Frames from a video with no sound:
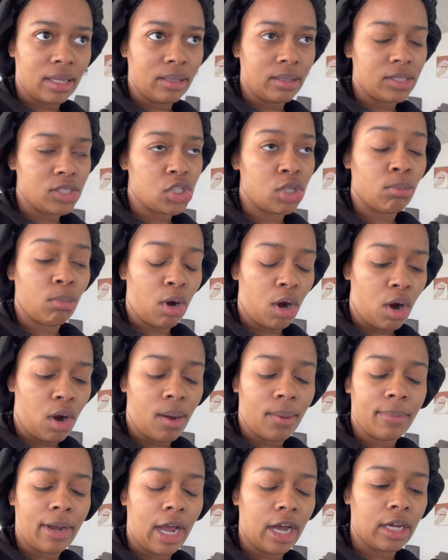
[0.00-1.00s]
tomorrow
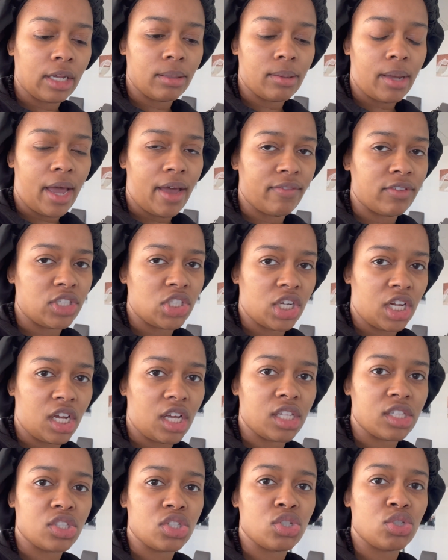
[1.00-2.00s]
I'm not gonna have a
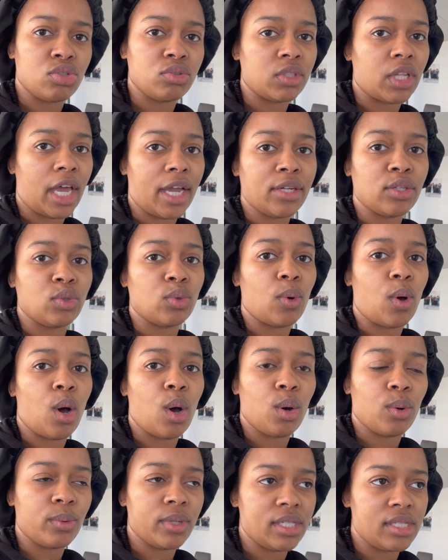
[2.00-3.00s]
chance to like do a
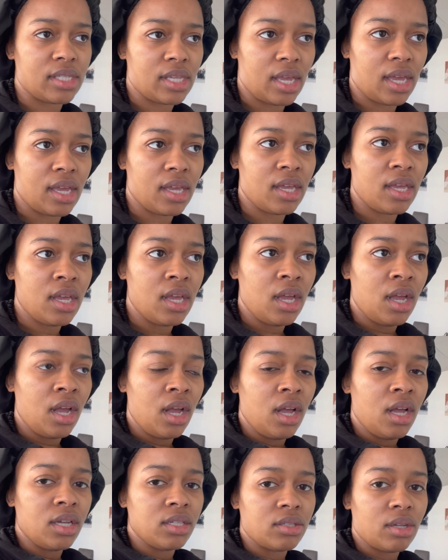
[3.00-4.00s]
whole reset.
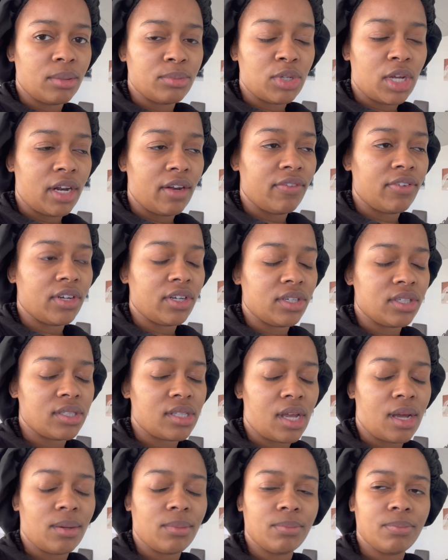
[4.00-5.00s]
So I'm trying to figure it out.